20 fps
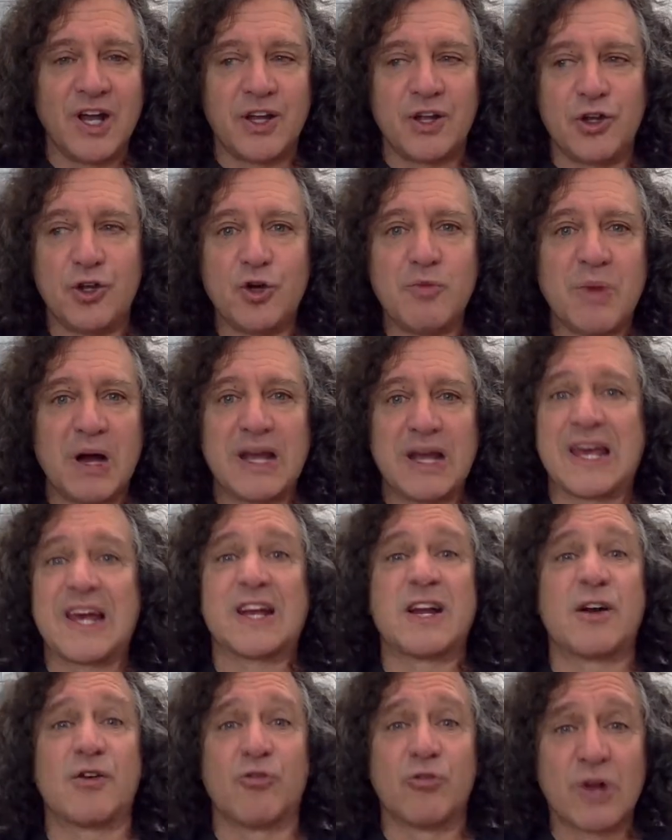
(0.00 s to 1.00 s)
you might get
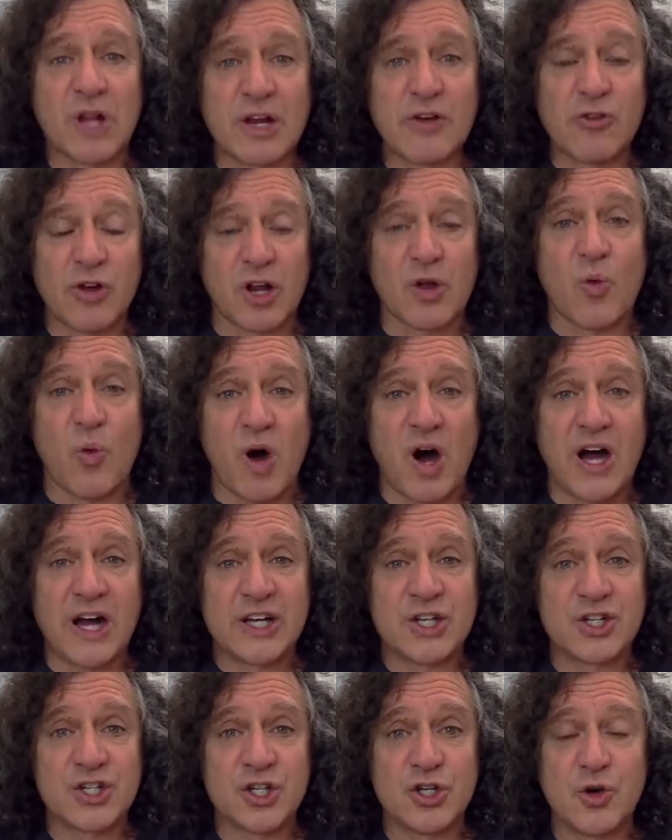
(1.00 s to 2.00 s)
in a really, really
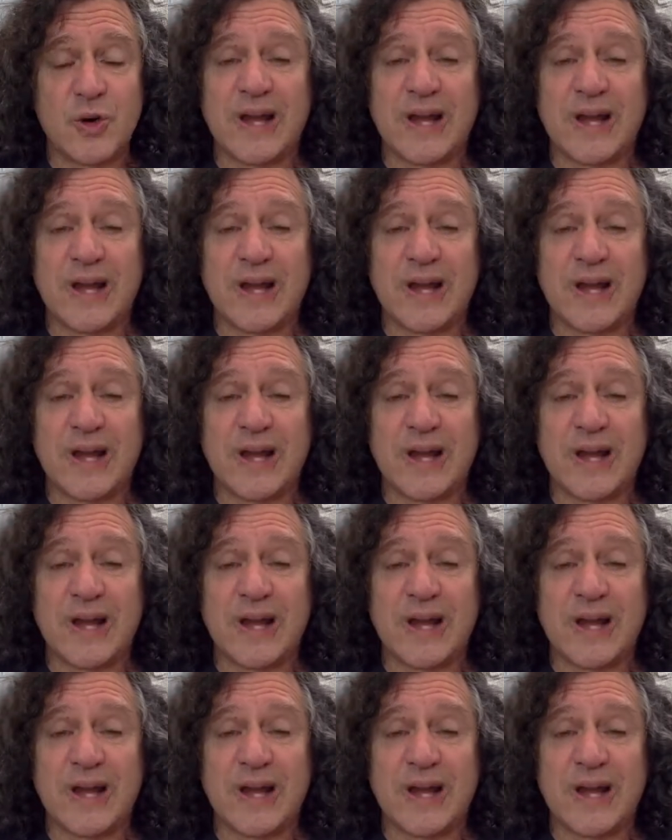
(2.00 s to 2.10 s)
wide shoe,